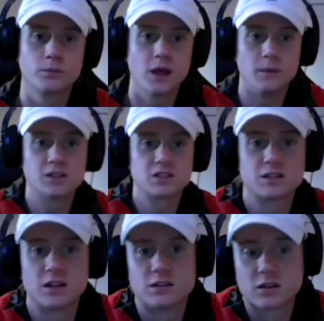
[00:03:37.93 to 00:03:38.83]
Yeah, it makes a lot of
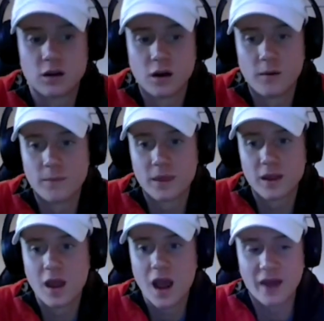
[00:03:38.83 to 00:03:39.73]
sense. Um,
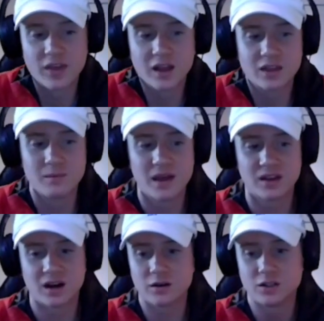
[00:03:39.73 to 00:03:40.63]
I think like the
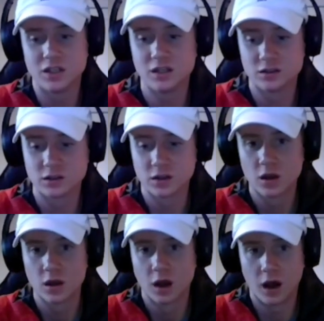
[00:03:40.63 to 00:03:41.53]
methodology is
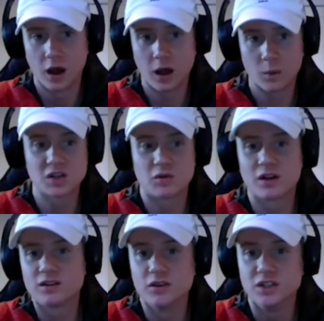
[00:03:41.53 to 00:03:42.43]
I want to say
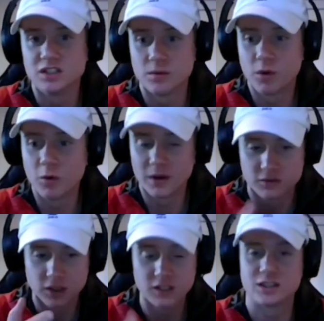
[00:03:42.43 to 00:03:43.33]
relatively simple, but
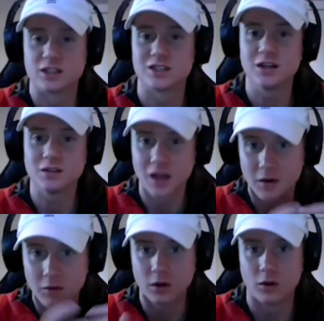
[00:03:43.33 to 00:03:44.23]
it's really succinct
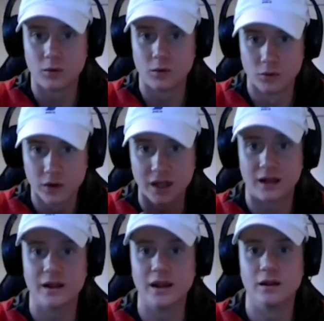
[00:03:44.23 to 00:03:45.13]
yet you know really
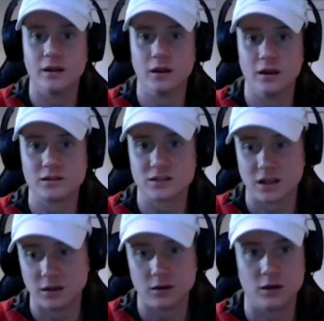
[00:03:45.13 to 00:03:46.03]
clean and, and it's
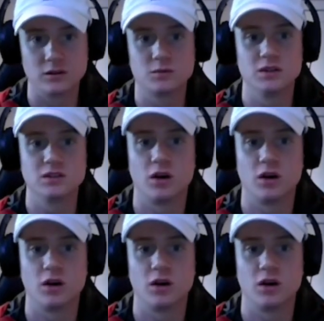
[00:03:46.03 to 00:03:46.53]
you know it speaks